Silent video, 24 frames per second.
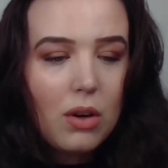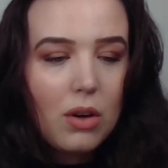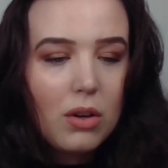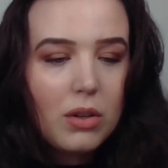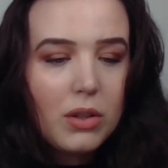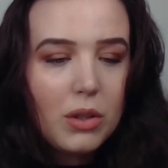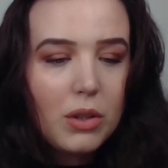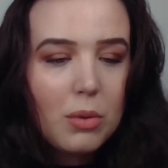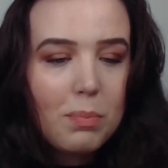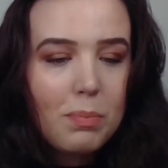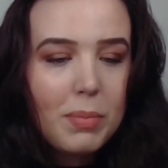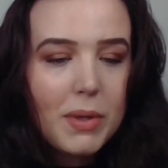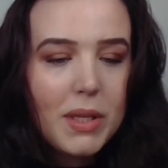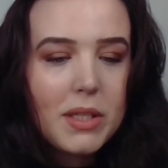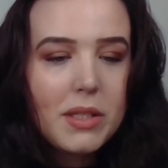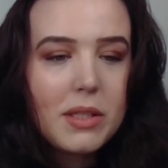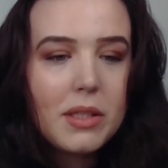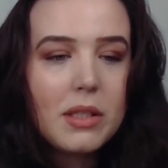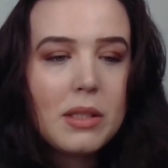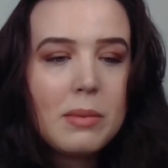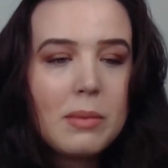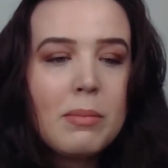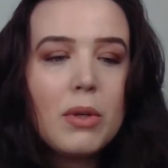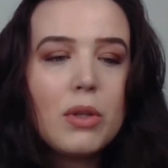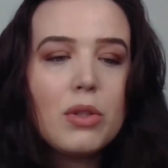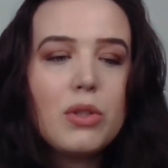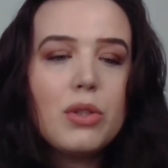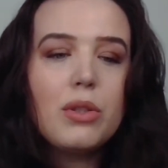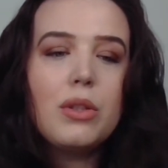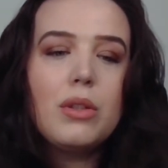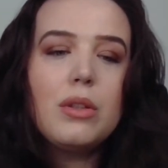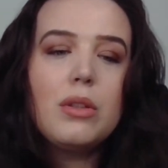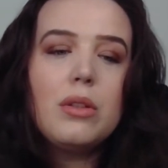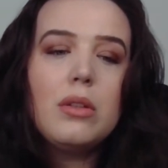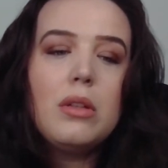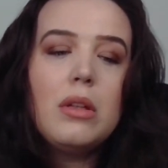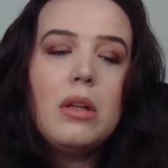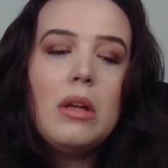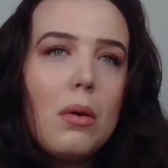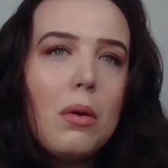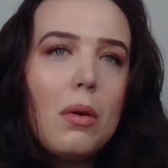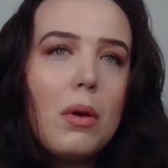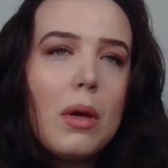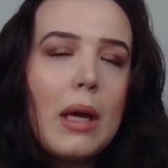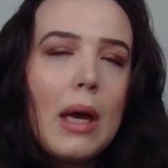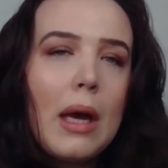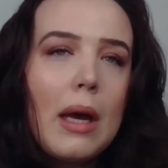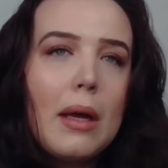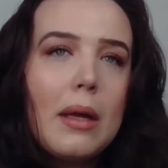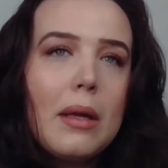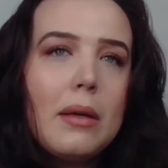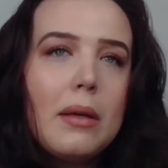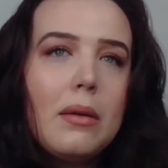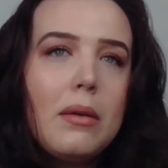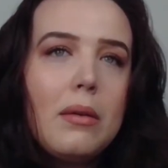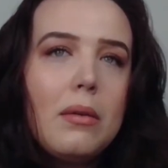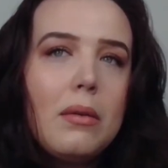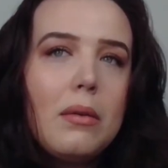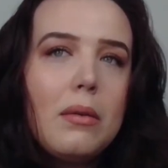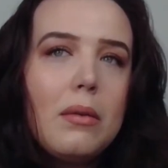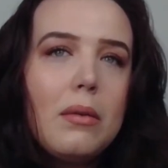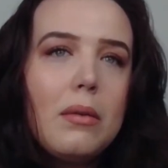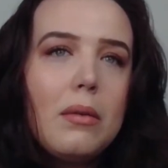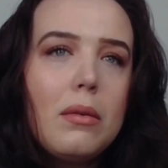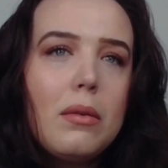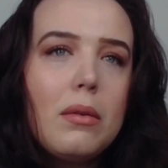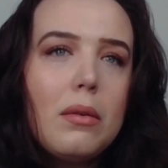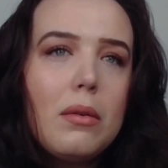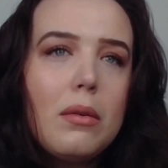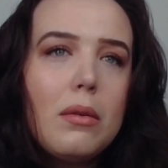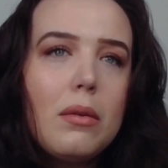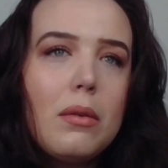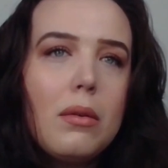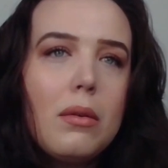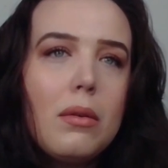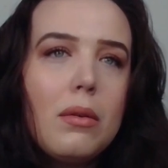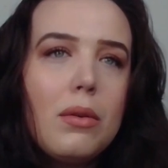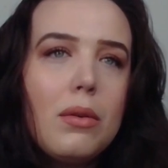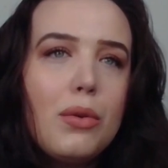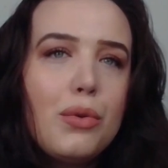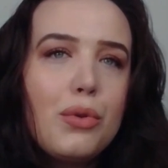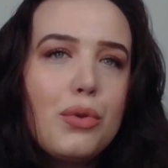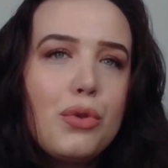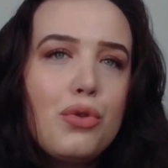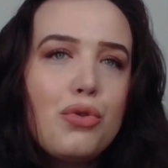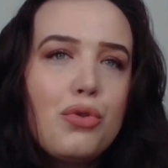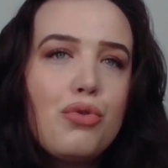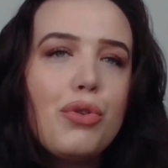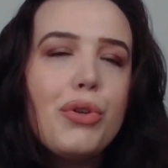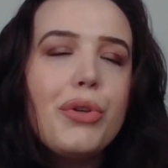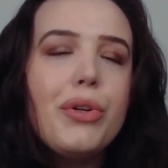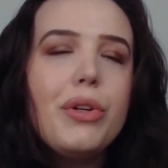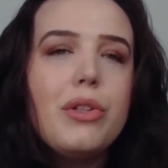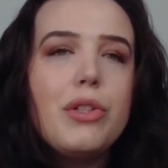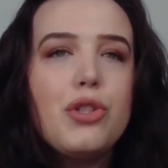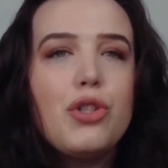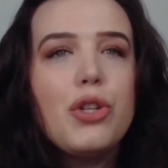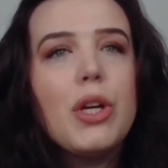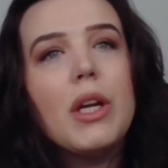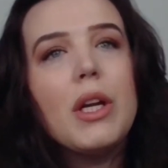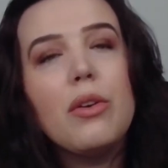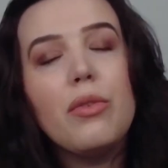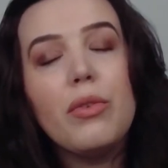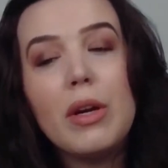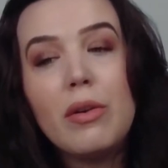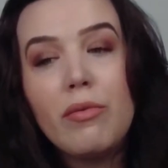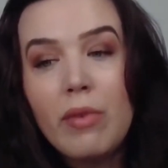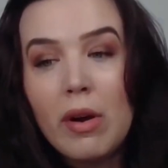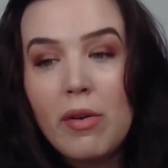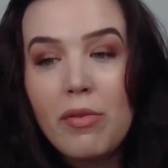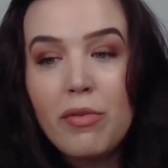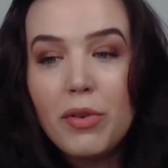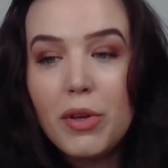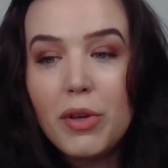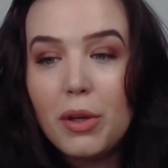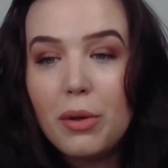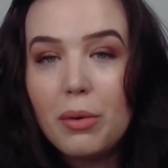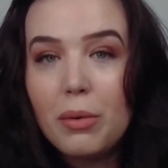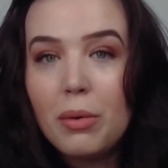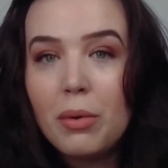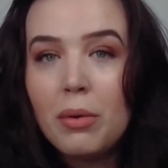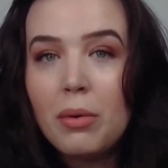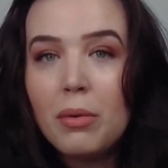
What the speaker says: your business model can struggle to generate revenue.